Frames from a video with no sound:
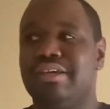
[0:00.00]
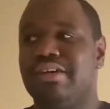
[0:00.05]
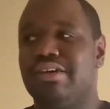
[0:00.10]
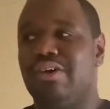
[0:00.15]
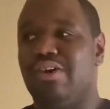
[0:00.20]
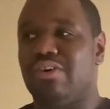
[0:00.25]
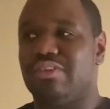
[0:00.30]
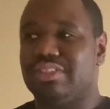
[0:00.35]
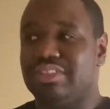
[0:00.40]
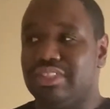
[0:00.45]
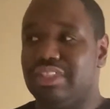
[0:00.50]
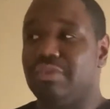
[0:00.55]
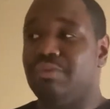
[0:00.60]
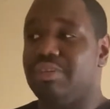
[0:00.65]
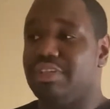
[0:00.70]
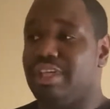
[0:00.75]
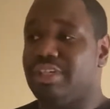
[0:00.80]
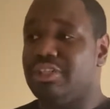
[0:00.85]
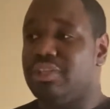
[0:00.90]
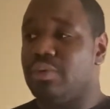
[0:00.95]
Or see
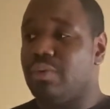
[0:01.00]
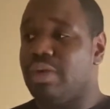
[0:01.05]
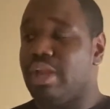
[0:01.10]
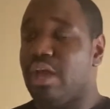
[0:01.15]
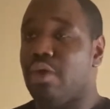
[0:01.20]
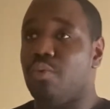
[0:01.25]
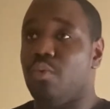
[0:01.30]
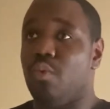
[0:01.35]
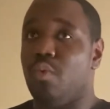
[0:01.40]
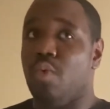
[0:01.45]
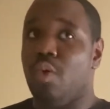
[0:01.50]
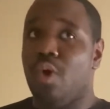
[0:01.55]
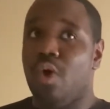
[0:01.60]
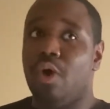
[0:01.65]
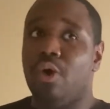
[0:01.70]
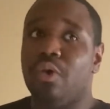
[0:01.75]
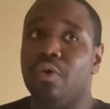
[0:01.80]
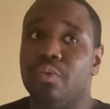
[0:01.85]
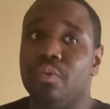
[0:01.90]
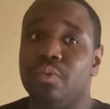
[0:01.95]
what they're doing. Like,
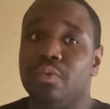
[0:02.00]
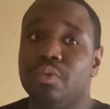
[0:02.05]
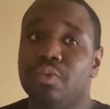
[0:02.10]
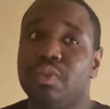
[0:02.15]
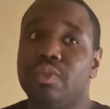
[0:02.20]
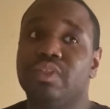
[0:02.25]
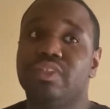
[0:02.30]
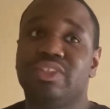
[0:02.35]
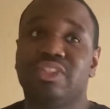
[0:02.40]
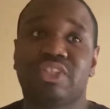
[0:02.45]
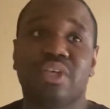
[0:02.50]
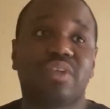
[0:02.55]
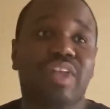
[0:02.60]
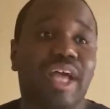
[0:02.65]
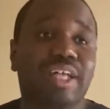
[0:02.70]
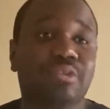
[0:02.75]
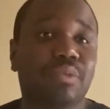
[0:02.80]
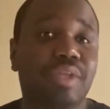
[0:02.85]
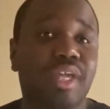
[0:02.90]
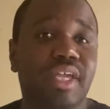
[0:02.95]
whoa. So
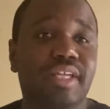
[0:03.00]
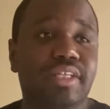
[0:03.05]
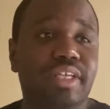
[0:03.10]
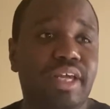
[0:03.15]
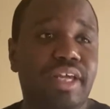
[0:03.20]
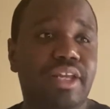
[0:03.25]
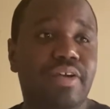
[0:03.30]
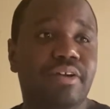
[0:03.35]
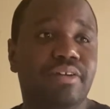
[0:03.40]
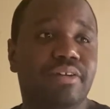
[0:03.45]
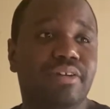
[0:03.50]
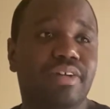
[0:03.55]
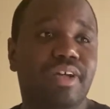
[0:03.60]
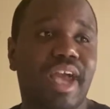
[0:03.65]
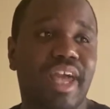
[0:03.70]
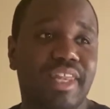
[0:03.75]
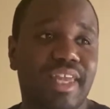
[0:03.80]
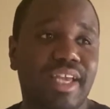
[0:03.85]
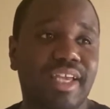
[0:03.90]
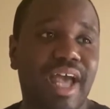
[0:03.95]
that's what they did?
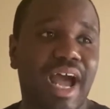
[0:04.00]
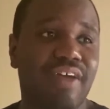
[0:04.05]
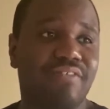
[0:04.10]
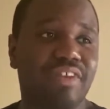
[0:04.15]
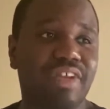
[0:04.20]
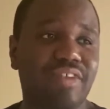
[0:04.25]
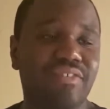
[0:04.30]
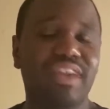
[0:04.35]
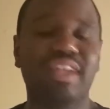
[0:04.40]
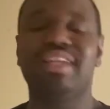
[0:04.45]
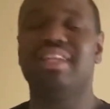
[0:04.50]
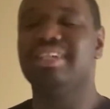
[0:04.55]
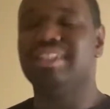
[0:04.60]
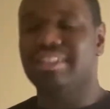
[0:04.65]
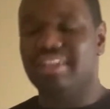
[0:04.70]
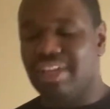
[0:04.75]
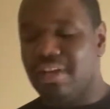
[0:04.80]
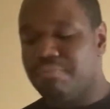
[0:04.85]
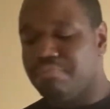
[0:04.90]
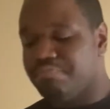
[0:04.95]
And they got rid of it?
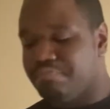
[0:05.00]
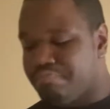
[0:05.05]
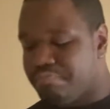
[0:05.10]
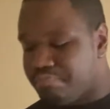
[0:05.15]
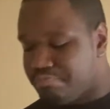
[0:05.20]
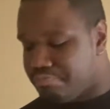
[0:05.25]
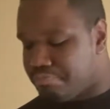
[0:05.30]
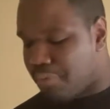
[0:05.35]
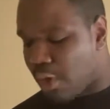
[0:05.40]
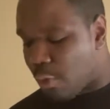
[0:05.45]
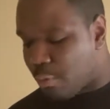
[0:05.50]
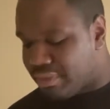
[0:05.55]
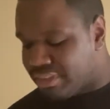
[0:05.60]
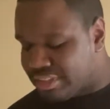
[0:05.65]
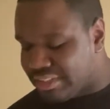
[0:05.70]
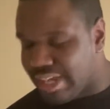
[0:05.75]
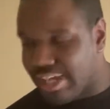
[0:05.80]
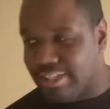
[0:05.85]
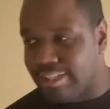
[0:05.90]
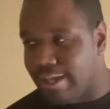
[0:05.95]
There are moments
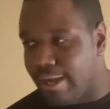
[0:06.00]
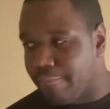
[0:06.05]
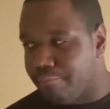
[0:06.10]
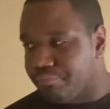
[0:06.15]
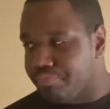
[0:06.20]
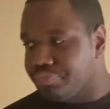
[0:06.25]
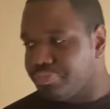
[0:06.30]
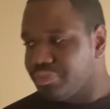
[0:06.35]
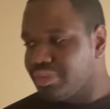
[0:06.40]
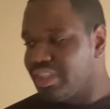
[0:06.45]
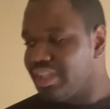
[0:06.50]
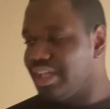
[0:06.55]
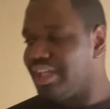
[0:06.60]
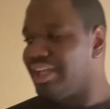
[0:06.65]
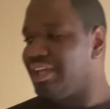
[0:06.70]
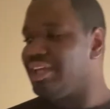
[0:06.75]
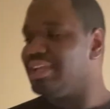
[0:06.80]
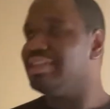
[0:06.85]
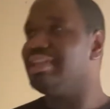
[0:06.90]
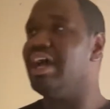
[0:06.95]
like that.
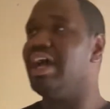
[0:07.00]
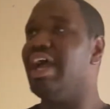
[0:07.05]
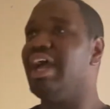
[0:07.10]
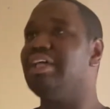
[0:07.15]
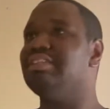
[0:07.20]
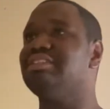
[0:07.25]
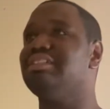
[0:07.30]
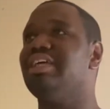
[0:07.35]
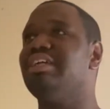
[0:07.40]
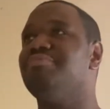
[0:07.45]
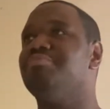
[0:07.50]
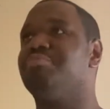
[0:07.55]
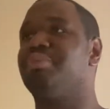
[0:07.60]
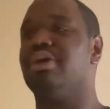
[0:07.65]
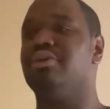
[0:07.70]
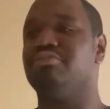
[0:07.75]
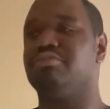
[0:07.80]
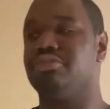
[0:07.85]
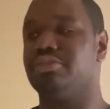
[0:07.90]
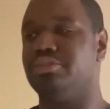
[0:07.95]
Now, as they
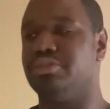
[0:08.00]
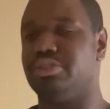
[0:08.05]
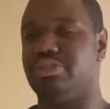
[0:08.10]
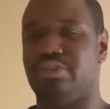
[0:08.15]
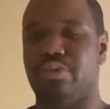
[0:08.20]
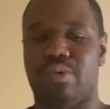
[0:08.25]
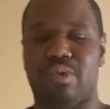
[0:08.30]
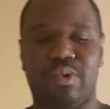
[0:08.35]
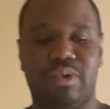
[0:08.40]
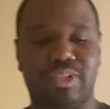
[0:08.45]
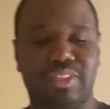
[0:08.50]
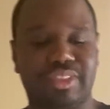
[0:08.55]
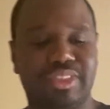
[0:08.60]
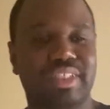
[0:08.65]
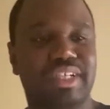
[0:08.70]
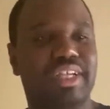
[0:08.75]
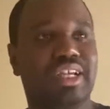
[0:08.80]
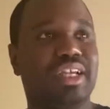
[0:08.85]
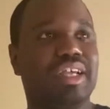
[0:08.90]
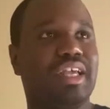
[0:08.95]
broke through the doors,
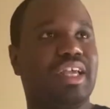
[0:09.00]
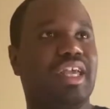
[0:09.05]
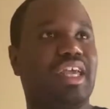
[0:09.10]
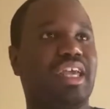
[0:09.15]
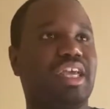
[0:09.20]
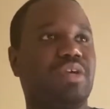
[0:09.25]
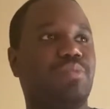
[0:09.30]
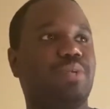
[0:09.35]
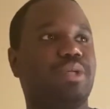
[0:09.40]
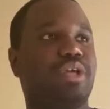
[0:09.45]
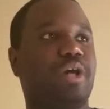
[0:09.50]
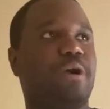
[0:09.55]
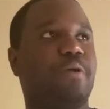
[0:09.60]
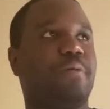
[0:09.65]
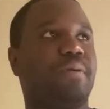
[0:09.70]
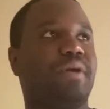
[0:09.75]
here we go